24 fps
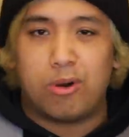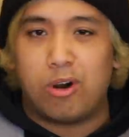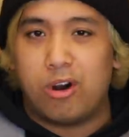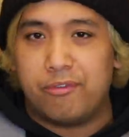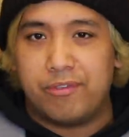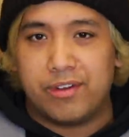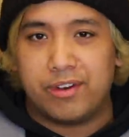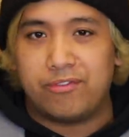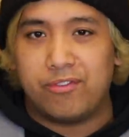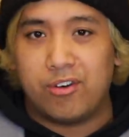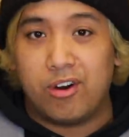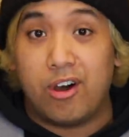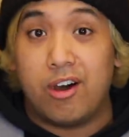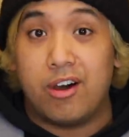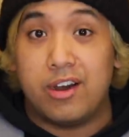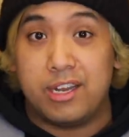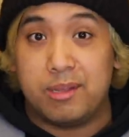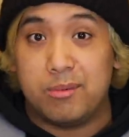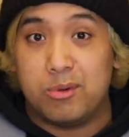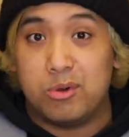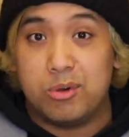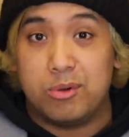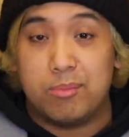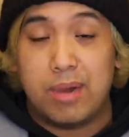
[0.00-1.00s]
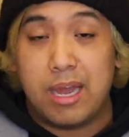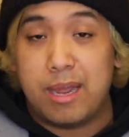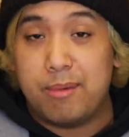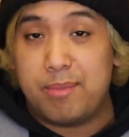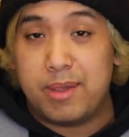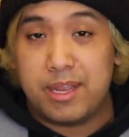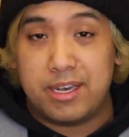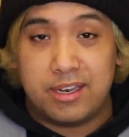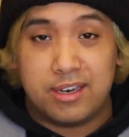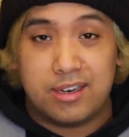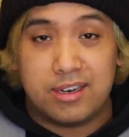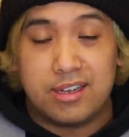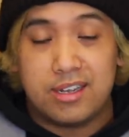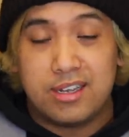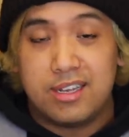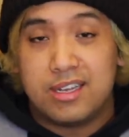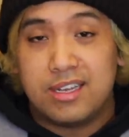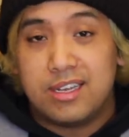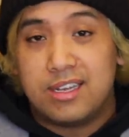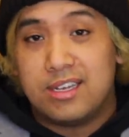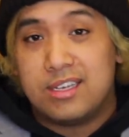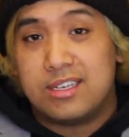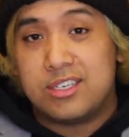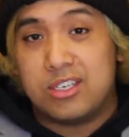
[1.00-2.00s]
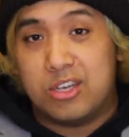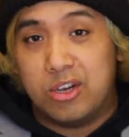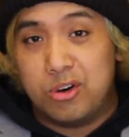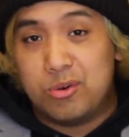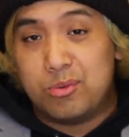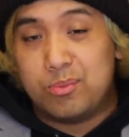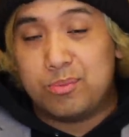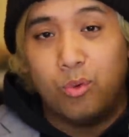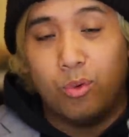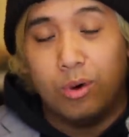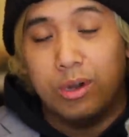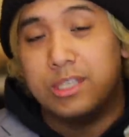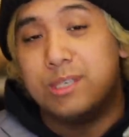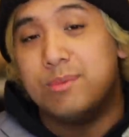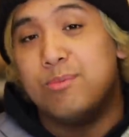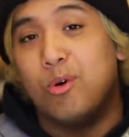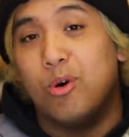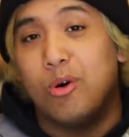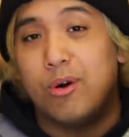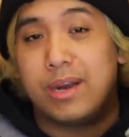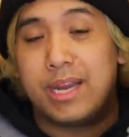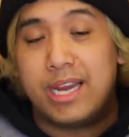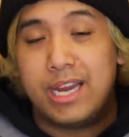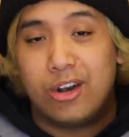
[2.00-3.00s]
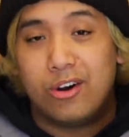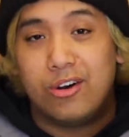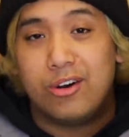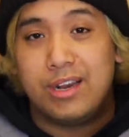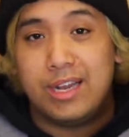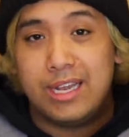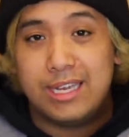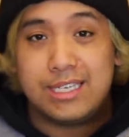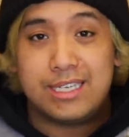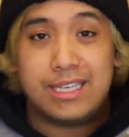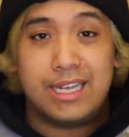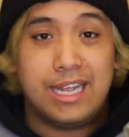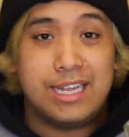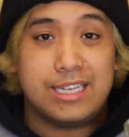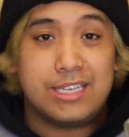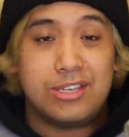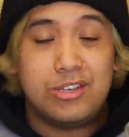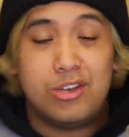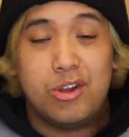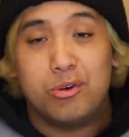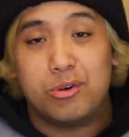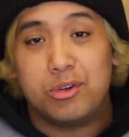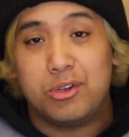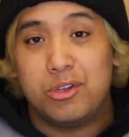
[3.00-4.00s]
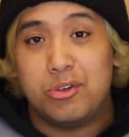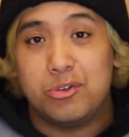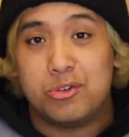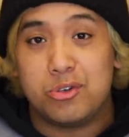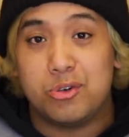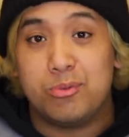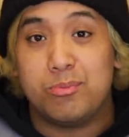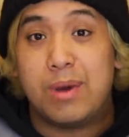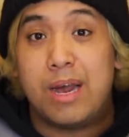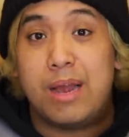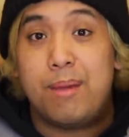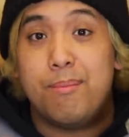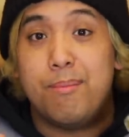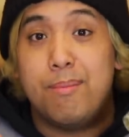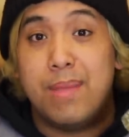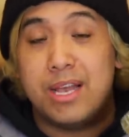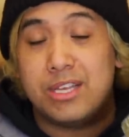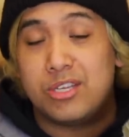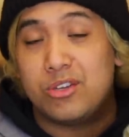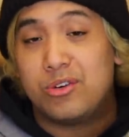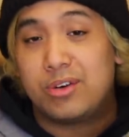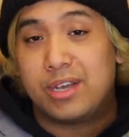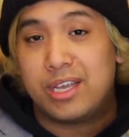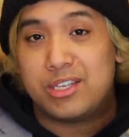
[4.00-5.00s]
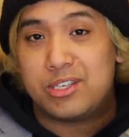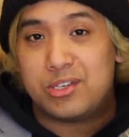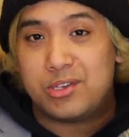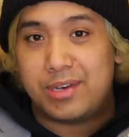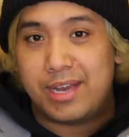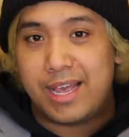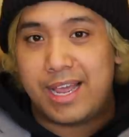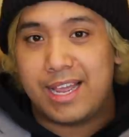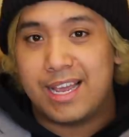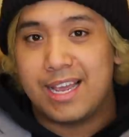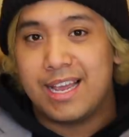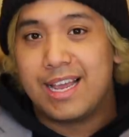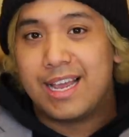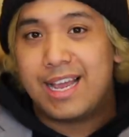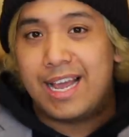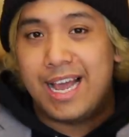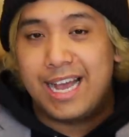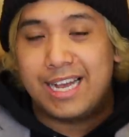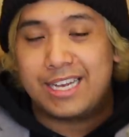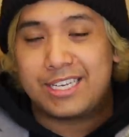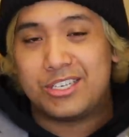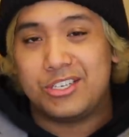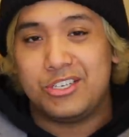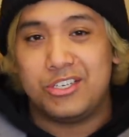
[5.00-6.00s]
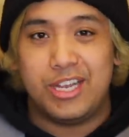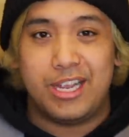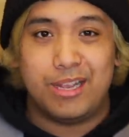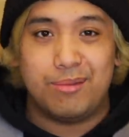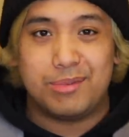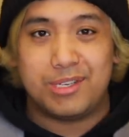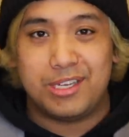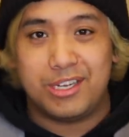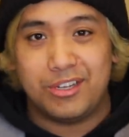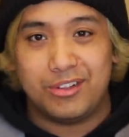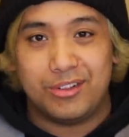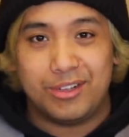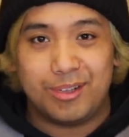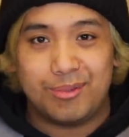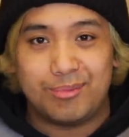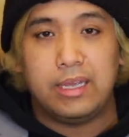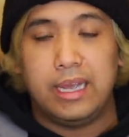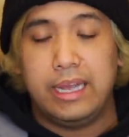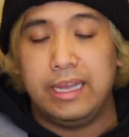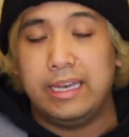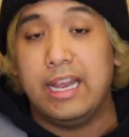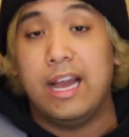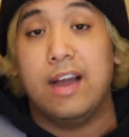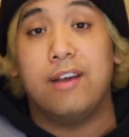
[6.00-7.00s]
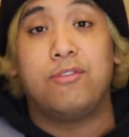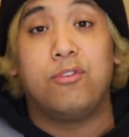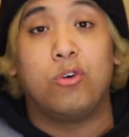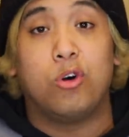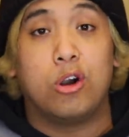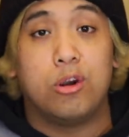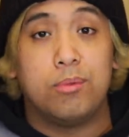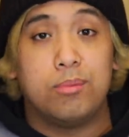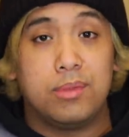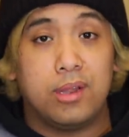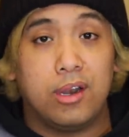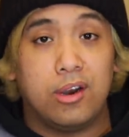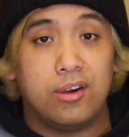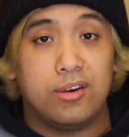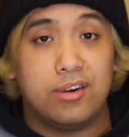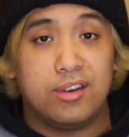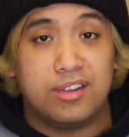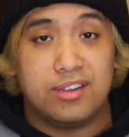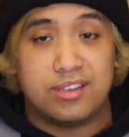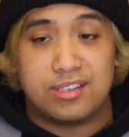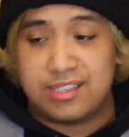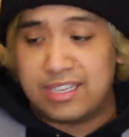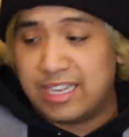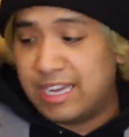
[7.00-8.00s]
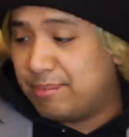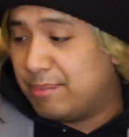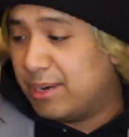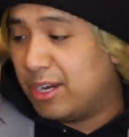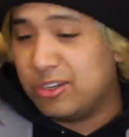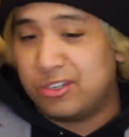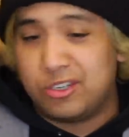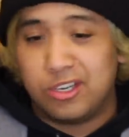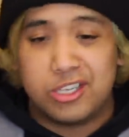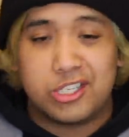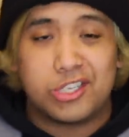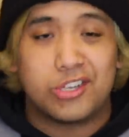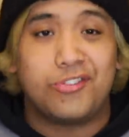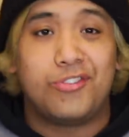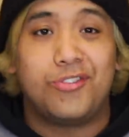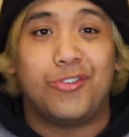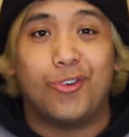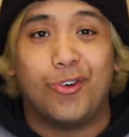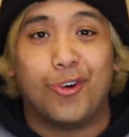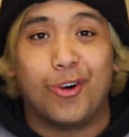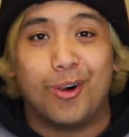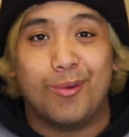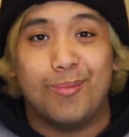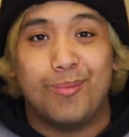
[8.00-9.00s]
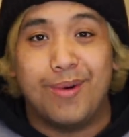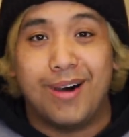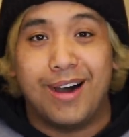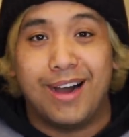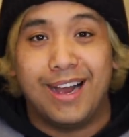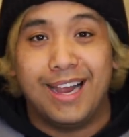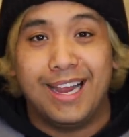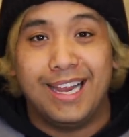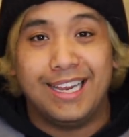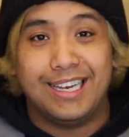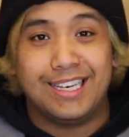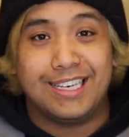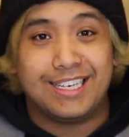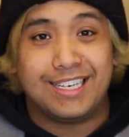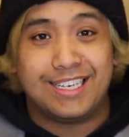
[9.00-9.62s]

perfect for a honeymoon in my opinion. So once more, here it is. It's Note de Yuzu by Maison Kitsune x James Healy. And yeah, for him, there it is. That about does it for my